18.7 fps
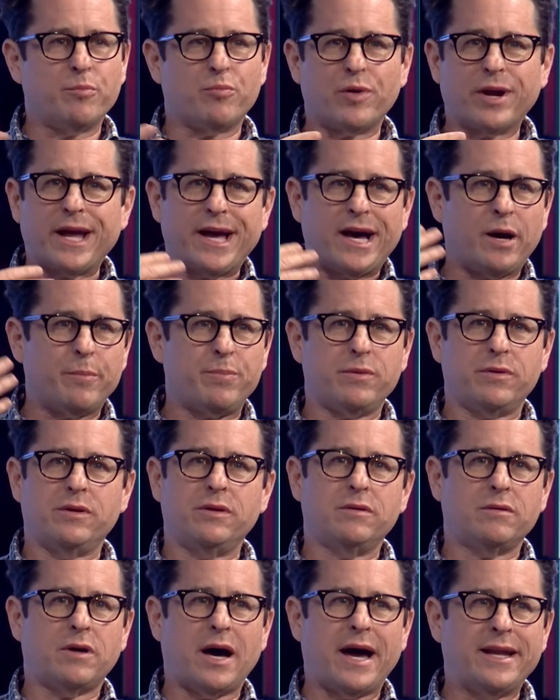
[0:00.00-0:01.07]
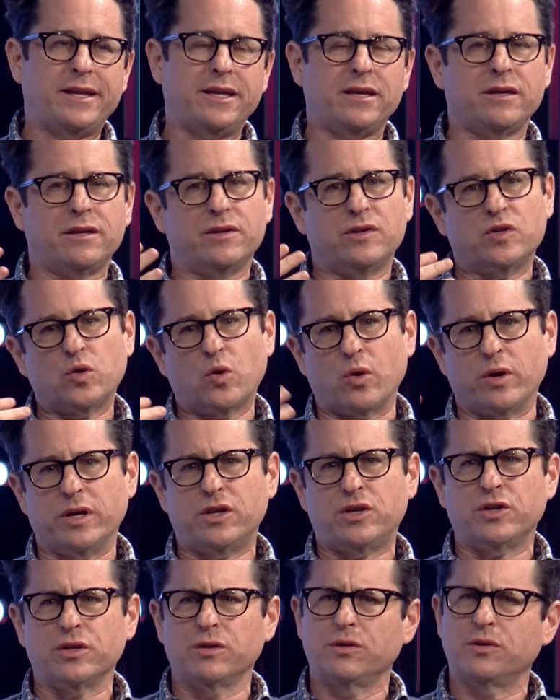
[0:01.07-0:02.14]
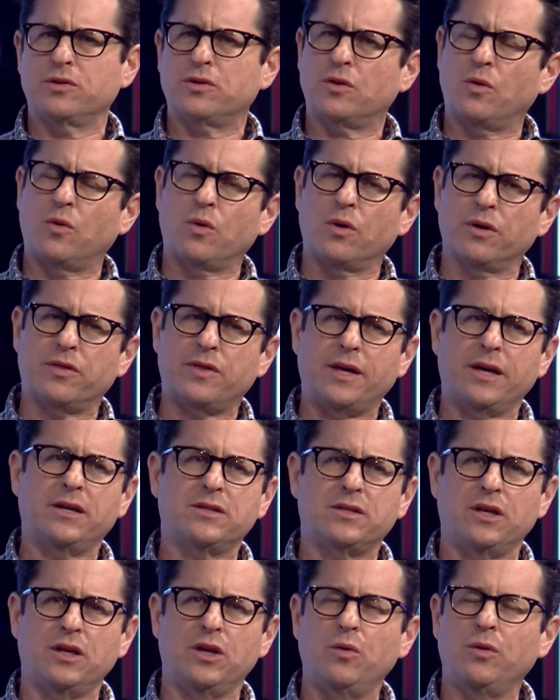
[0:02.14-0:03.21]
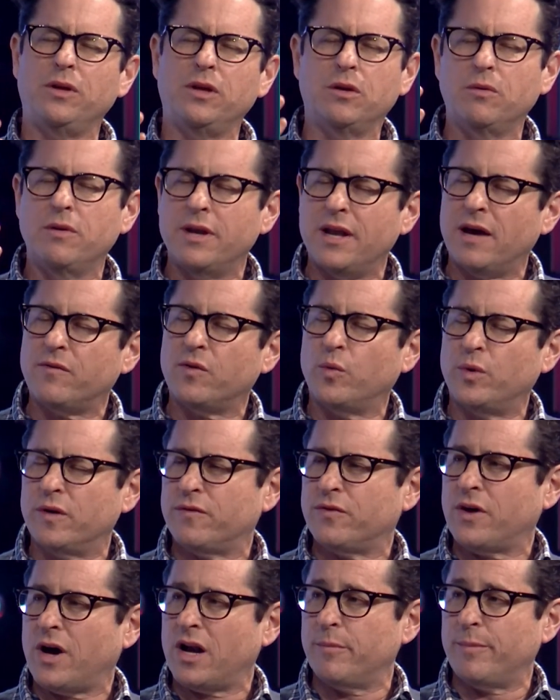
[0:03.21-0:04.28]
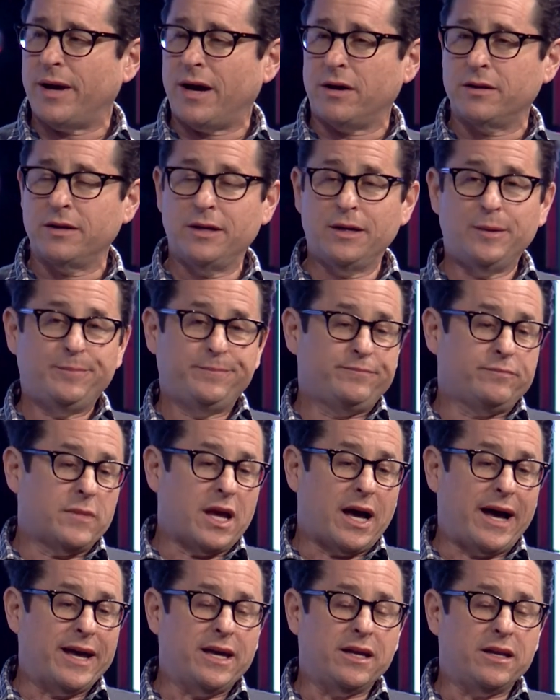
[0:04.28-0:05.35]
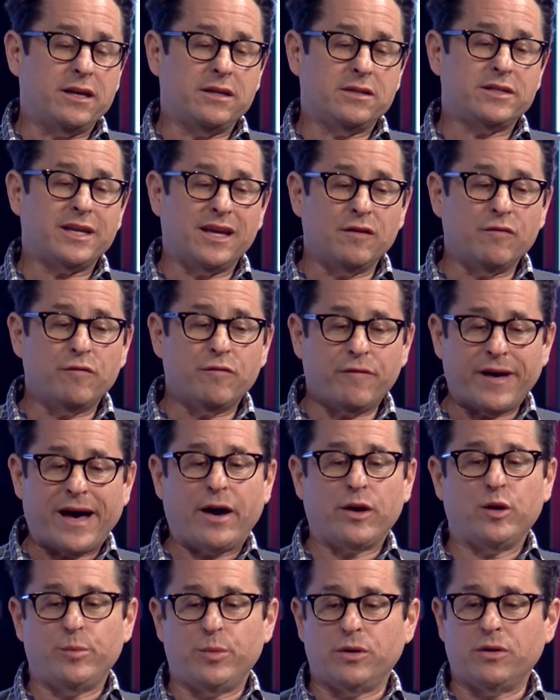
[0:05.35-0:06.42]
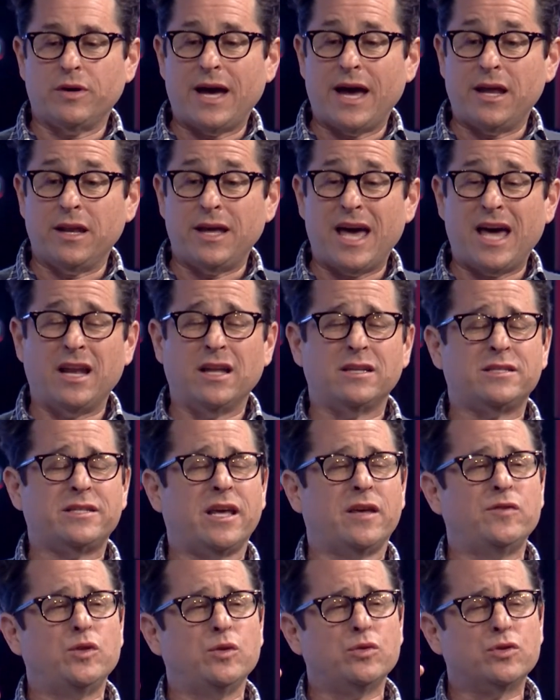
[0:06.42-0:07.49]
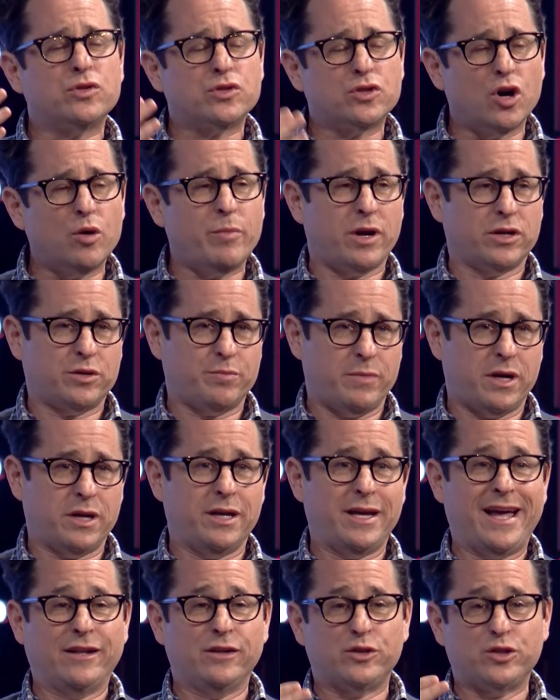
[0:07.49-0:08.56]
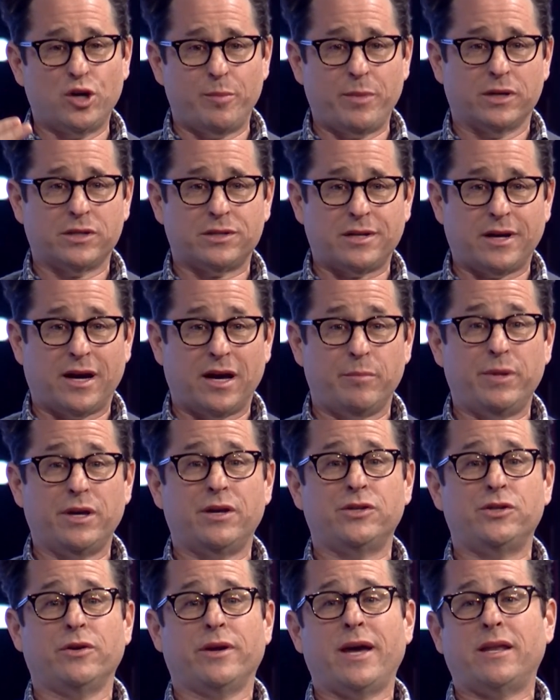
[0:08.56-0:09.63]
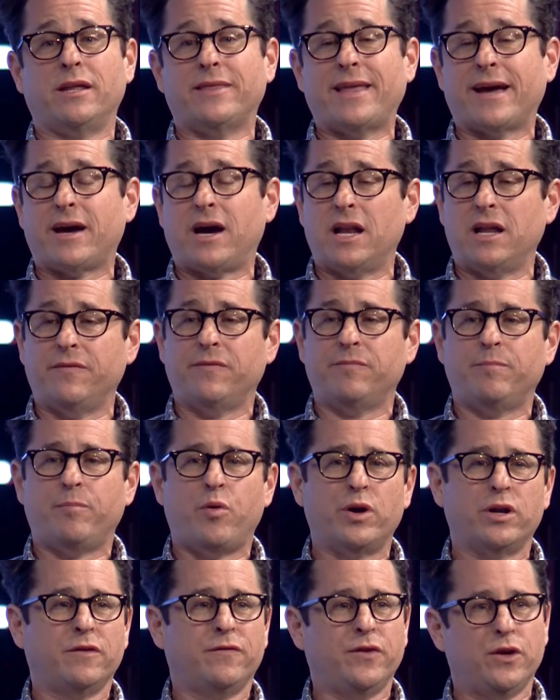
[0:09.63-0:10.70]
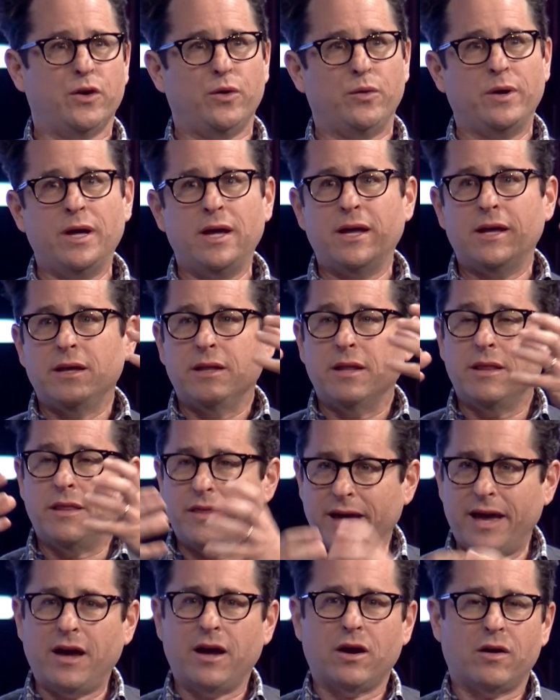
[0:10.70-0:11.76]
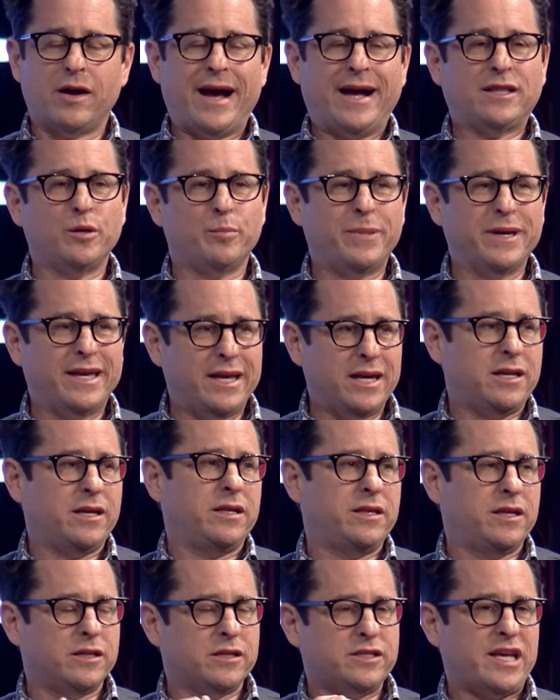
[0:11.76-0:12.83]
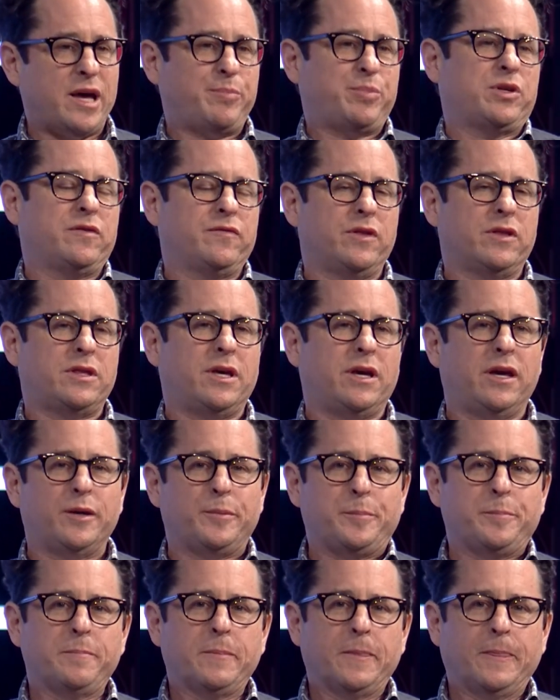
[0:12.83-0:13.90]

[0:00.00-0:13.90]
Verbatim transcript: bringing up ideas or issues or things that you, you never would have thought about, it is invaluable. And, and it saves you so much money and so much time because you're getting that kind of point of view there at the beginning, the inception of the thing,